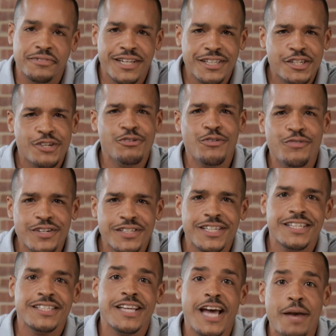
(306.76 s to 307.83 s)
let's go over
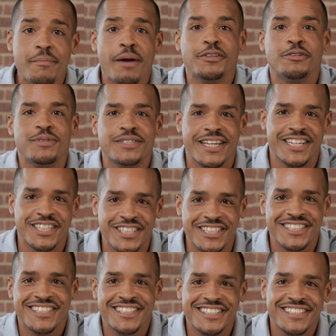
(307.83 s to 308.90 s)
send time optimization.